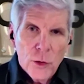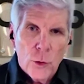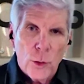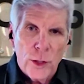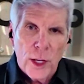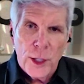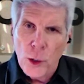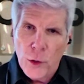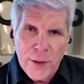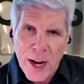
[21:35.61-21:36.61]
So
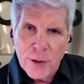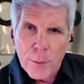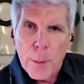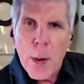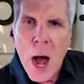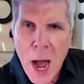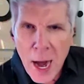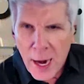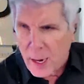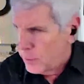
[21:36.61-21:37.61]
instead, you don't even have to
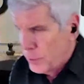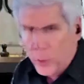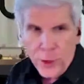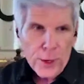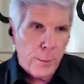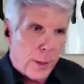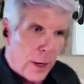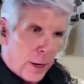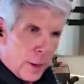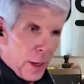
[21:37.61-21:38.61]
buy the thing
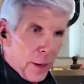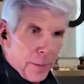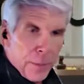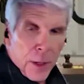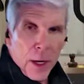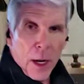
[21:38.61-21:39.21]
behind me.